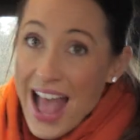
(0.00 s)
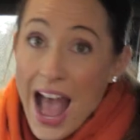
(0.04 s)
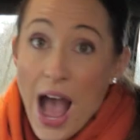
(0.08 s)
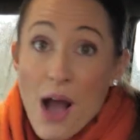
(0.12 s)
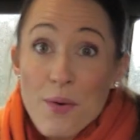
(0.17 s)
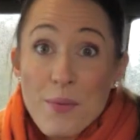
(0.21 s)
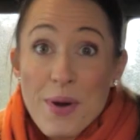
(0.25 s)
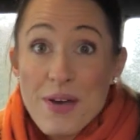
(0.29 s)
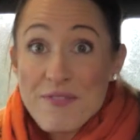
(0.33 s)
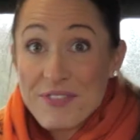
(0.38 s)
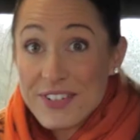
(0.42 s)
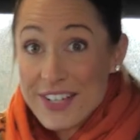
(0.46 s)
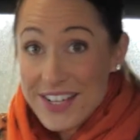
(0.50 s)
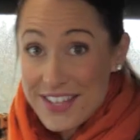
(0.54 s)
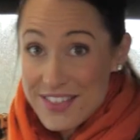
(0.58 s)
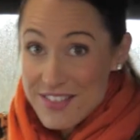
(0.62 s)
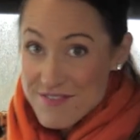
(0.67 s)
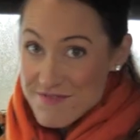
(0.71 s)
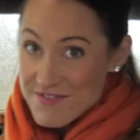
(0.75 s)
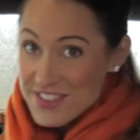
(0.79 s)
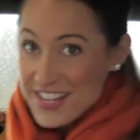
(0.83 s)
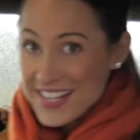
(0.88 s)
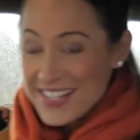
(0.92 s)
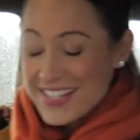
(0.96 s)
However,
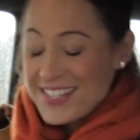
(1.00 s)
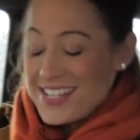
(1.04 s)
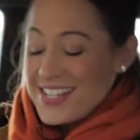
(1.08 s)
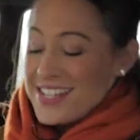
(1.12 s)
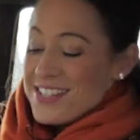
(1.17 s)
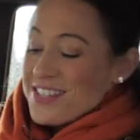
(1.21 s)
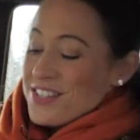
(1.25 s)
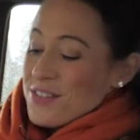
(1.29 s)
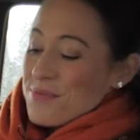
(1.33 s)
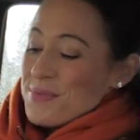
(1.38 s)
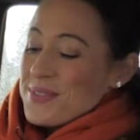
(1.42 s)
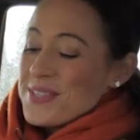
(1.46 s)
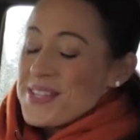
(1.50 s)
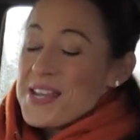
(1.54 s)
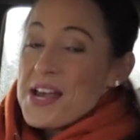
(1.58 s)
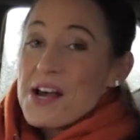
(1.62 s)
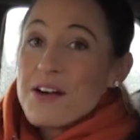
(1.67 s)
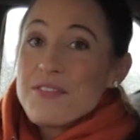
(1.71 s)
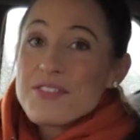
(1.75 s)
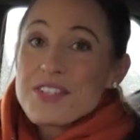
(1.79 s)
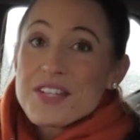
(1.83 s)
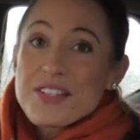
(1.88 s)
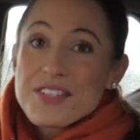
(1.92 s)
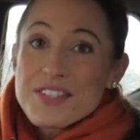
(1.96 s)
the rear seats
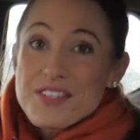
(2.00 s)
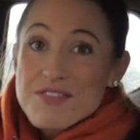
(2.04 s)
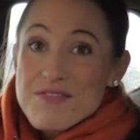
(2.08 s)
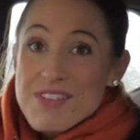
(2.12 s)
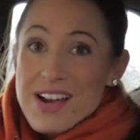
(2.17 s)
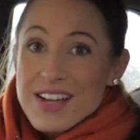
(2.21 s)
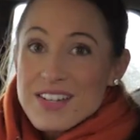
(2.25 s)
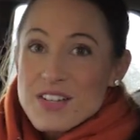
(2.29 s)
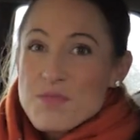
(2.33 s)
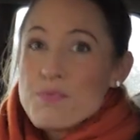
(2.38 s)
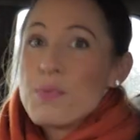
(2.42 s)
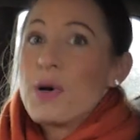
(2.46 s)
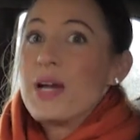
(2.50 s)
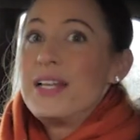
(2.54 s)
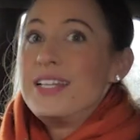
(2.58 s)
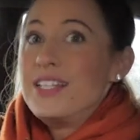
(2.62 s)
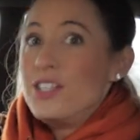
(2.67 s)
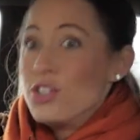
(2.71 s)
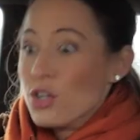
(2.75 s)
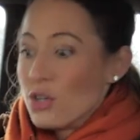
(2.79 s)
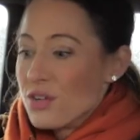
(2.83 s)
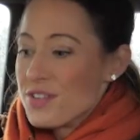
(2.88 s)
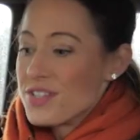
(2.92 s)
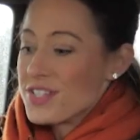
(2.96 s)
themselves are surrounded by
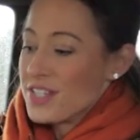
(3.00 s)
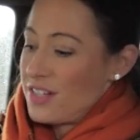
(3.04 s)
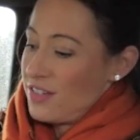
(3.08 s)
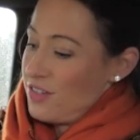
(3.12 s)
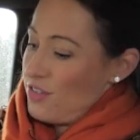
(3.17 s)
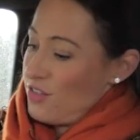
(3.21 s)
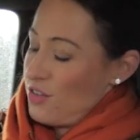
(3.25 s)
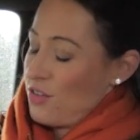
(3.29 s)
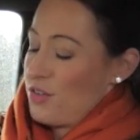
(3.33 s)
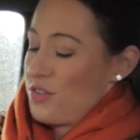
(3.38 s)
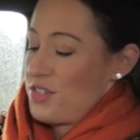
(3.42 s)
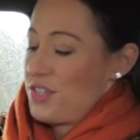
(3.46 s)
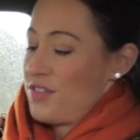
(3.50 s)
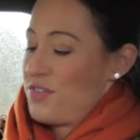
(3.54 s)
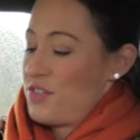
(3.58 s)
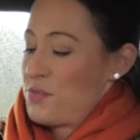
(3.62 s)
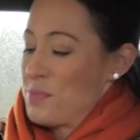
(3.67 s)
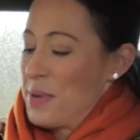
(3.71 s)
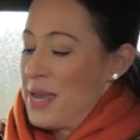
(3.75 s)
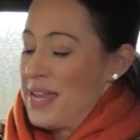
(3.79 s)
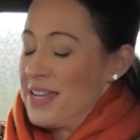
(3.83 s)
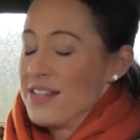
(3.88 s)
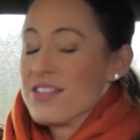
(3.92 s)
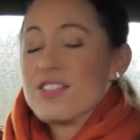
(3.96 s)
lots and lots of
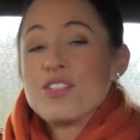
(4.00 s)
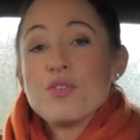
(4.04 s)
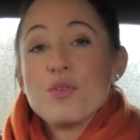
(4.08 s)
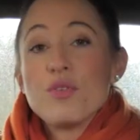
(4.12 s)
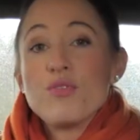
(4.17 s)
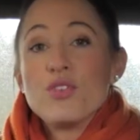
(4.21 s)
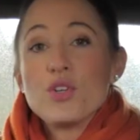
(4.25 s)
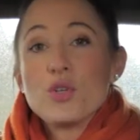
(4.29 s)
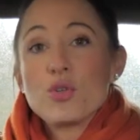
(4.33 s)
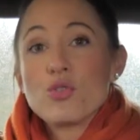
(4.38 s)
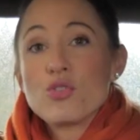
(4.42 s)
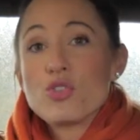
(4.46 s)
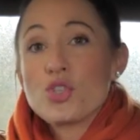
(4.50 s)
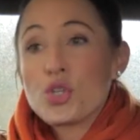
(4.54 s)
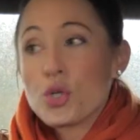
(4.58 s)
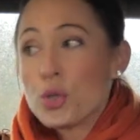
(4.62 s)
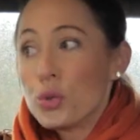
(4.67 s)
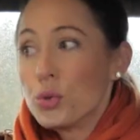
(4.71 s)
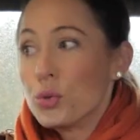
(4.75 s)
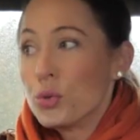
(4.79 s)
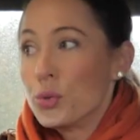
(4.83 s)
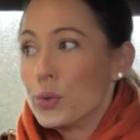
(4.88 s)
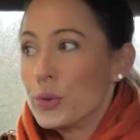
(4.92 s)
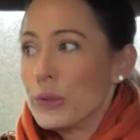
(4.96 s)
space. So if you're
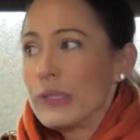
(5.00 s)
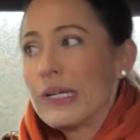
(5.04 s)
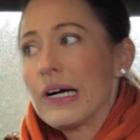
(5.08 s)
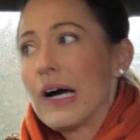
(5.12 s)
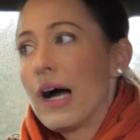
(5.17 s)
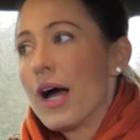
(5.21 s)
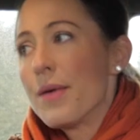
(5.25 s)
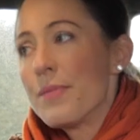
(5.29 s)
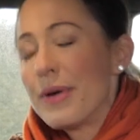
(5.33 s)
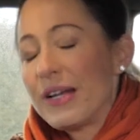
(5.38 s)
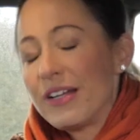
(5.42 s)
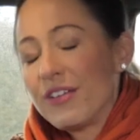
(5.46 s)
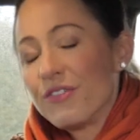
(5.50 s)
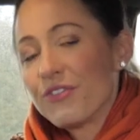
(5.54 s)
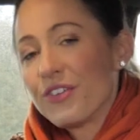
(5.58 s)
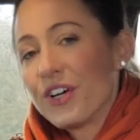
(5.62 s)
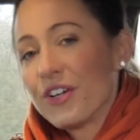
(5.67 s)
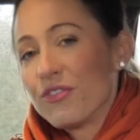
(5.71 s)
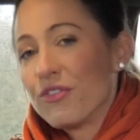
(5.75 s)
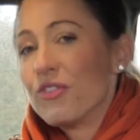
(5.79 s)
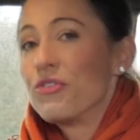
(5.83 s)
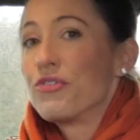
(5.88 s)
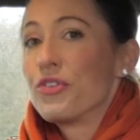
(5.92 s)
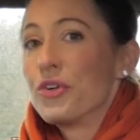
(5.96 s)
tall, I'm only
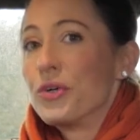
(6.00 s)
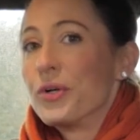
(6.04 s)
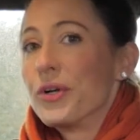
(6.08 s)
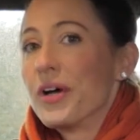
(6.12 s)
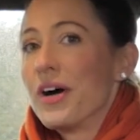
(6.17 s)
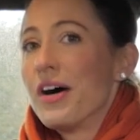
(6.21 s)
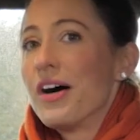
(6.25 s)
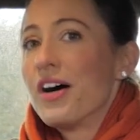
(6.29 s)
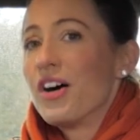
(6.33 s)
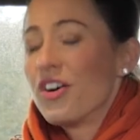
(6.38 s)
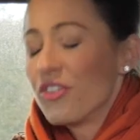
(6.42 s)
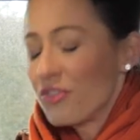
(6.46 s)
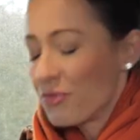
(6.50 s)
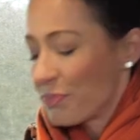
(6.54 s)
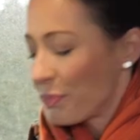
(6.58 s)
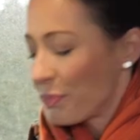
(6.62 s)
5'4.5",